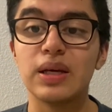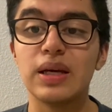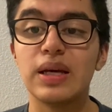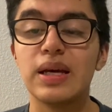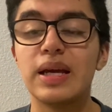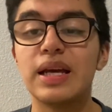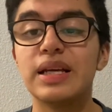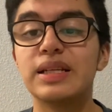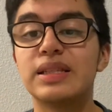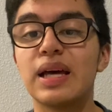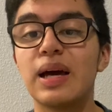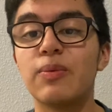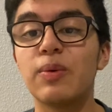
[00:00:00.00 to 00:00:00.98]
is
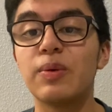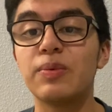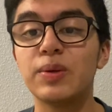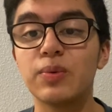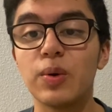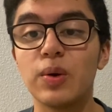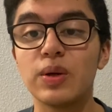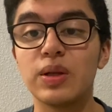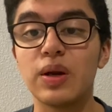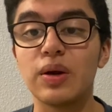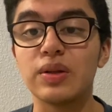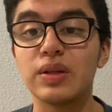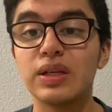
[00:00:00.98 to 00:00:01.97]
that when we roll in
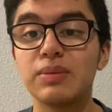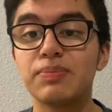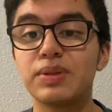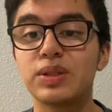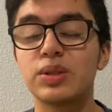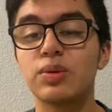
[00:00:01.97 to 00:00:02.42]
our lips,